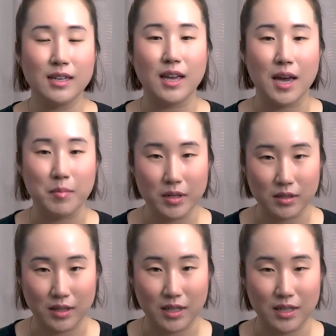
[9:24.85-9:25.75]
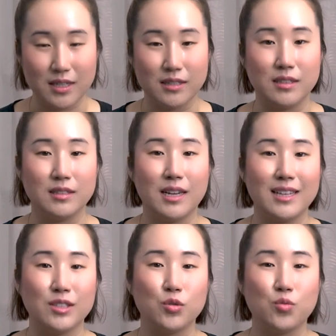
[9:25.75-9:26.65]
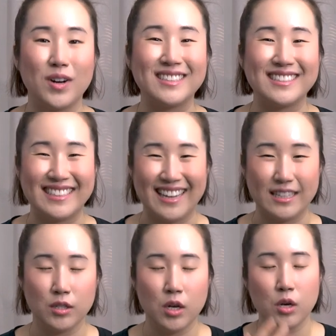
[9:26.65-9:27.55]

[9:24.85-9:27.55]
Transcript: chemically is designed to resonate